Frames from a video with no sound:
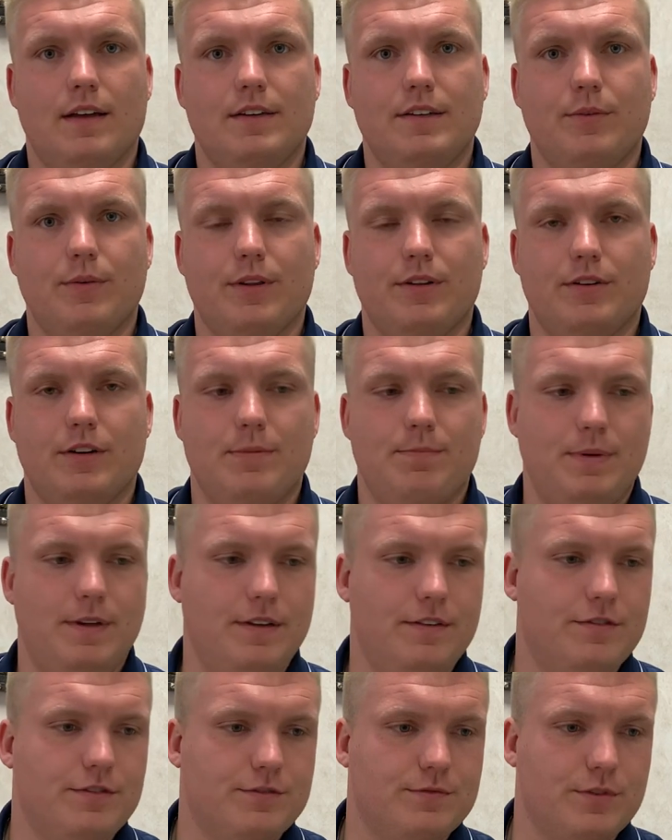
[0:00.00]
whether it
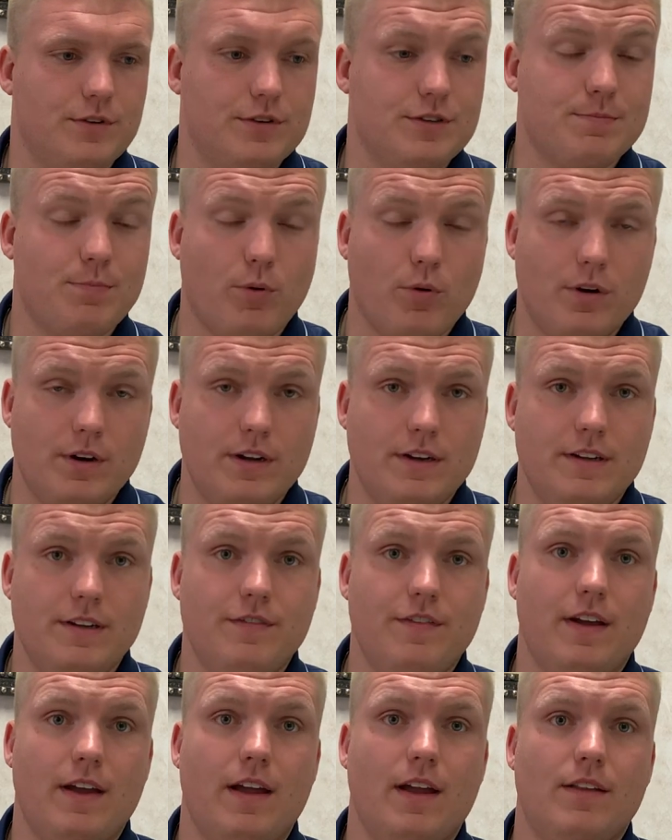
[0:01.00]
be for sporting
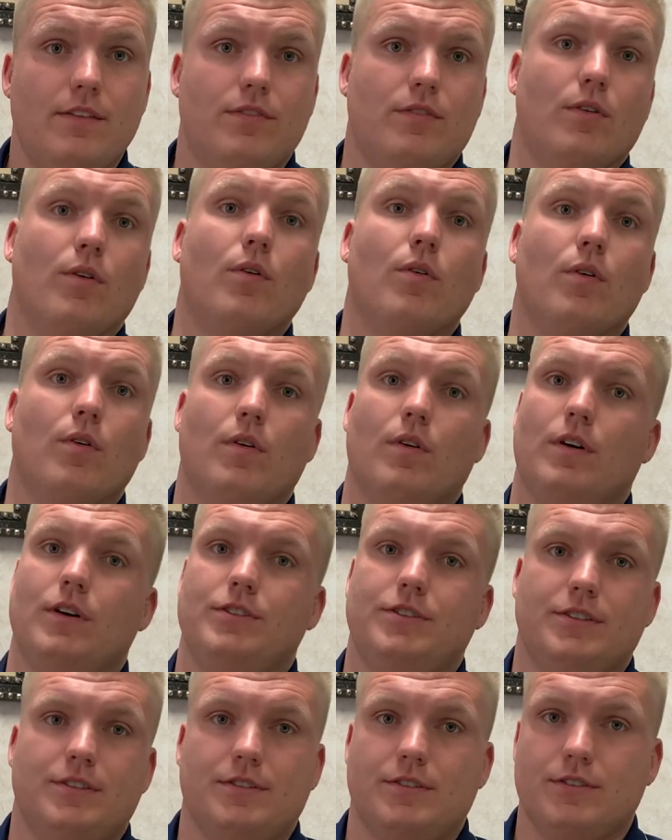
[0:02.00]
events or
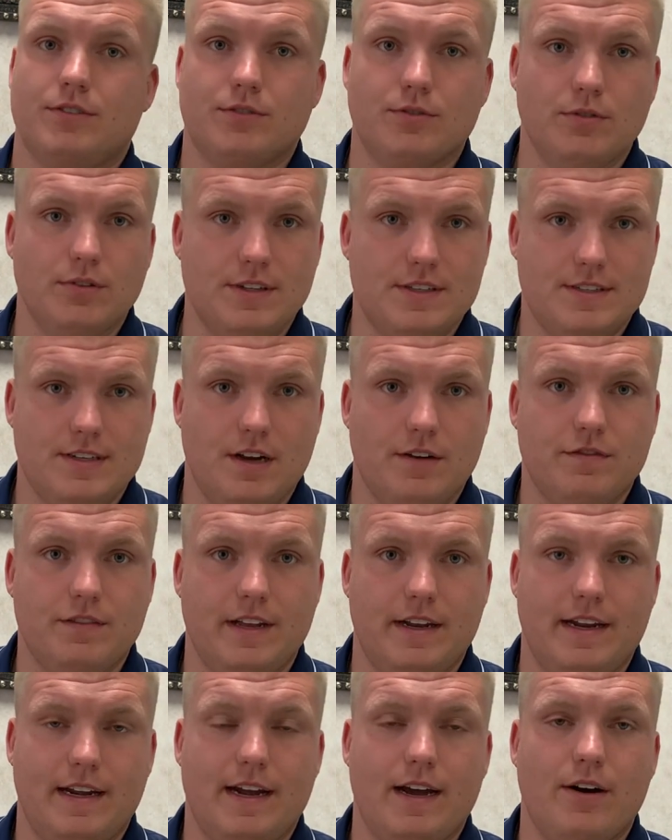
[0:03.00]
just school itself
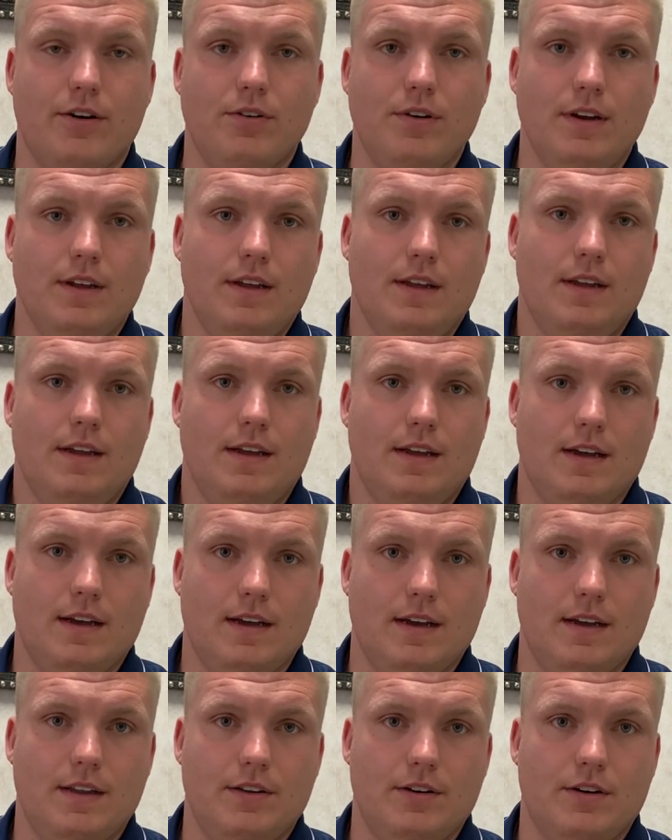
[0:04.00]
letting out,
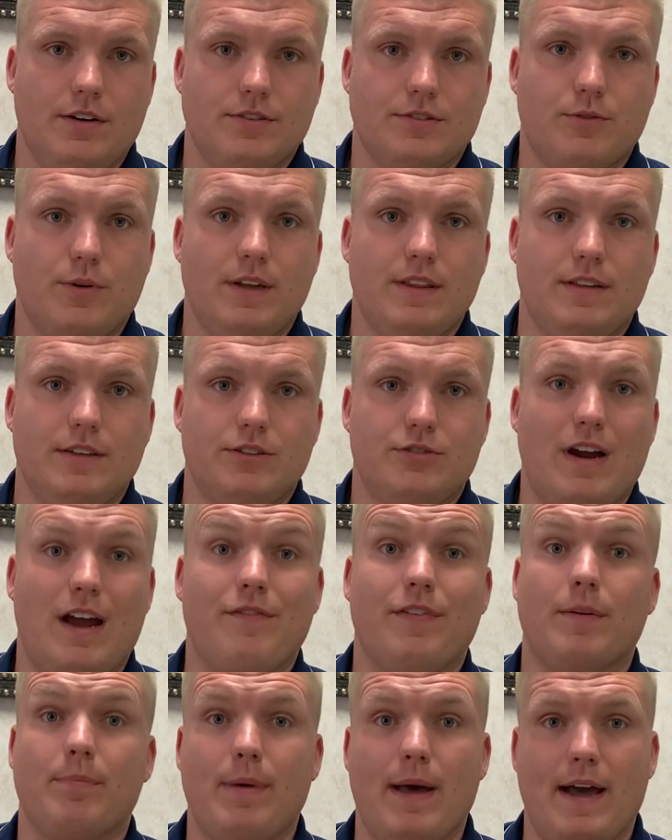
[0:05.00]
there is quite the
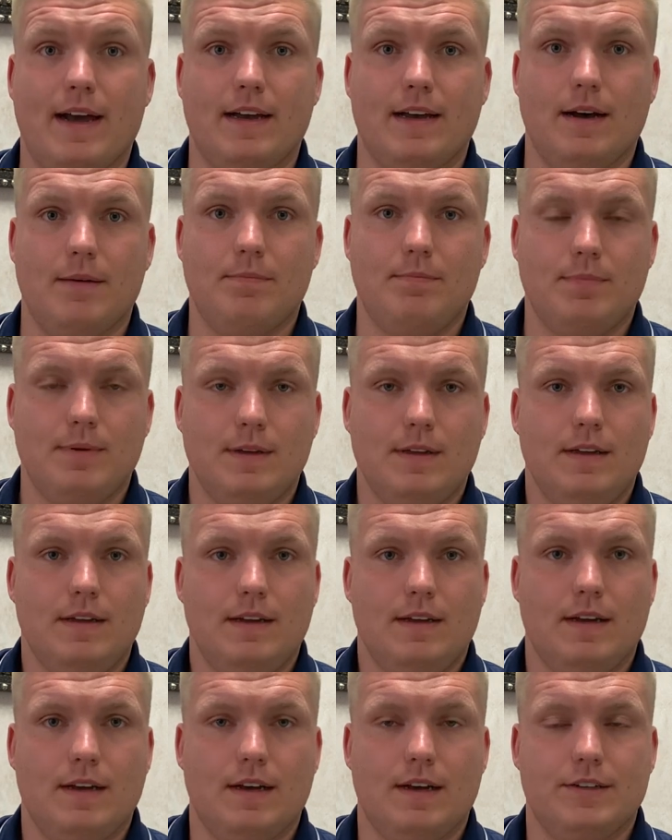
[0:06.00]
traffic backup.
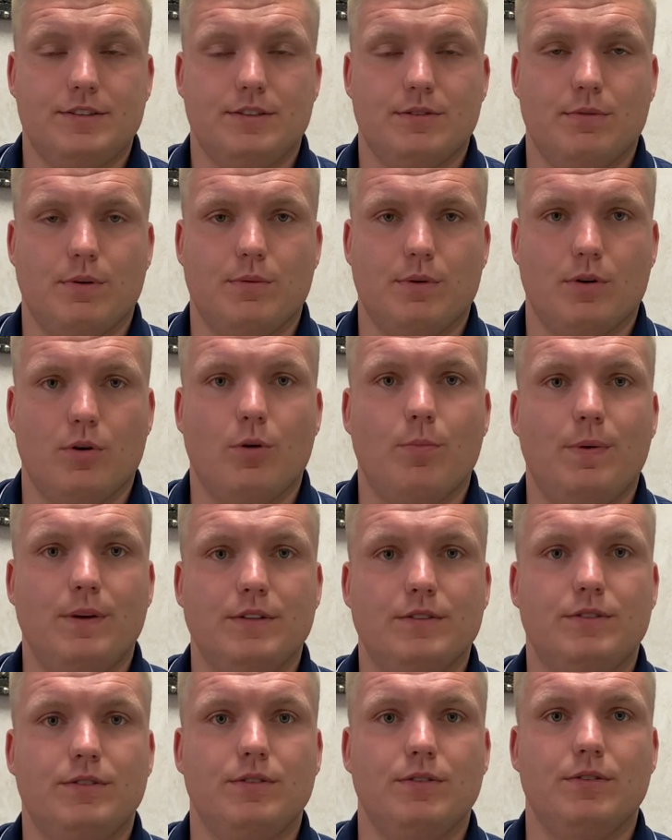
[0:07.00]
So what we're
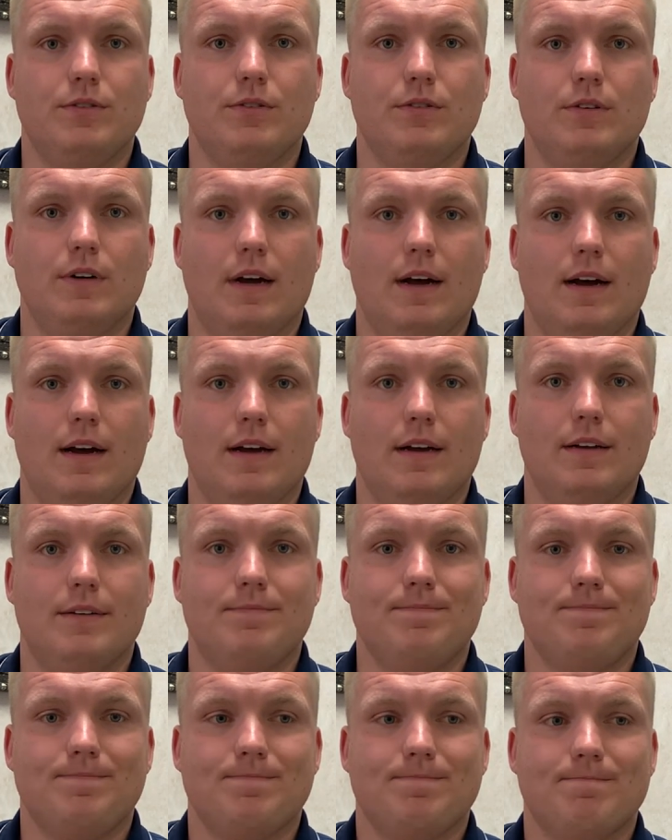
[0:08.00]
hoping to
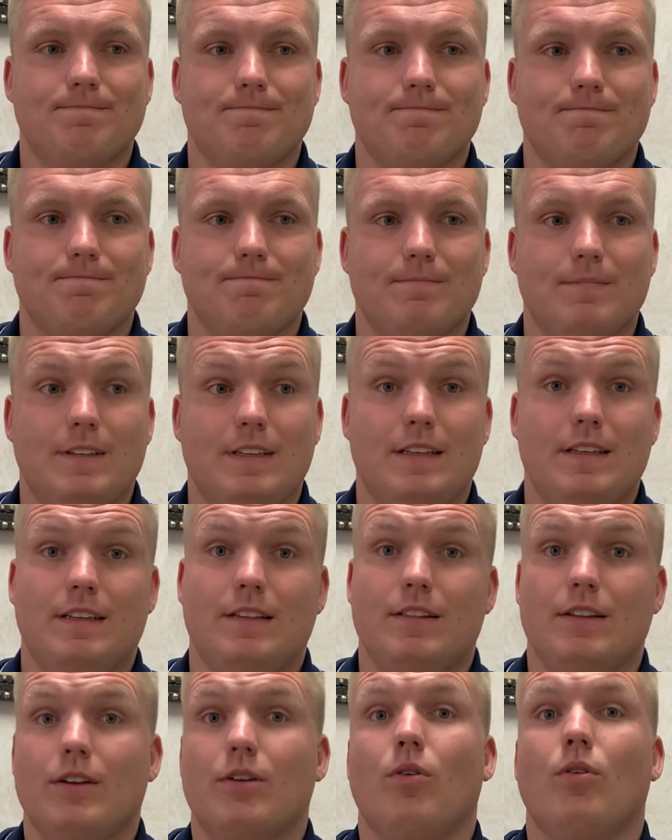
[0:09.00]

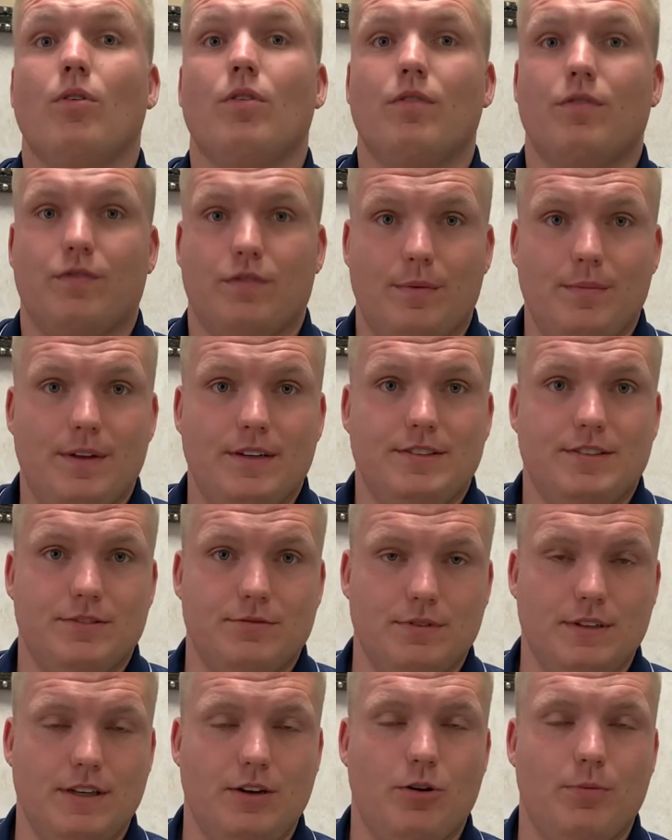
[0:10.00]
the goal from this is
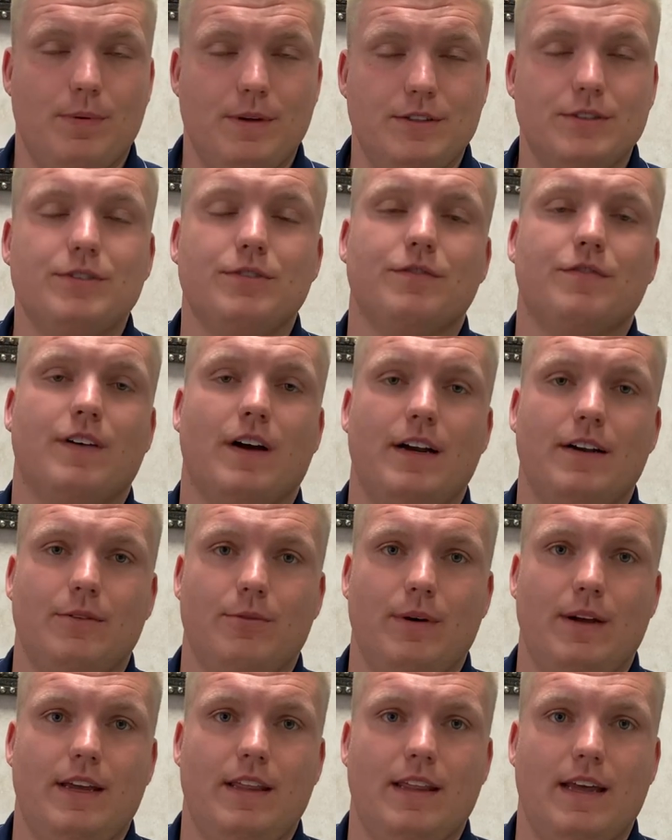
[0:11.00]
really hoping to find a
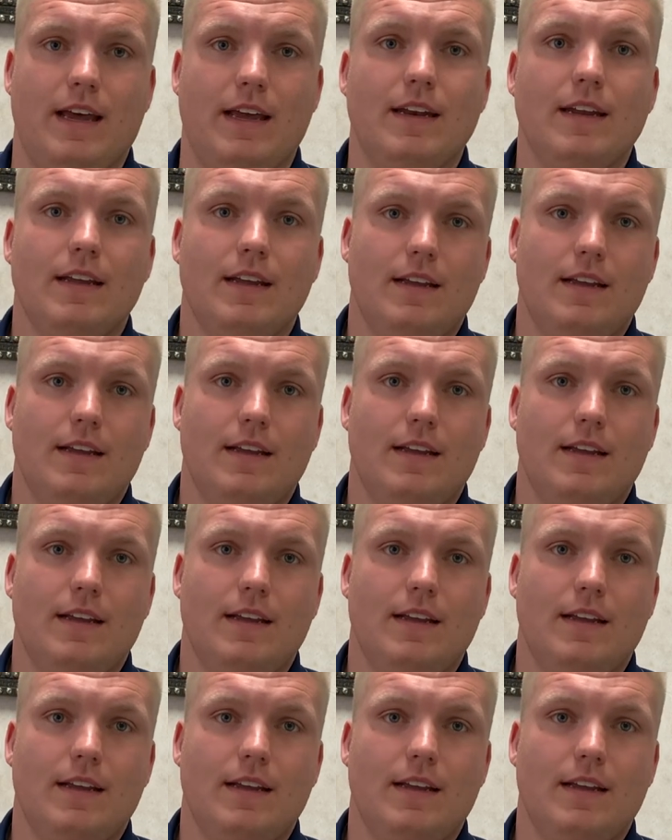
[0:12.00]
way that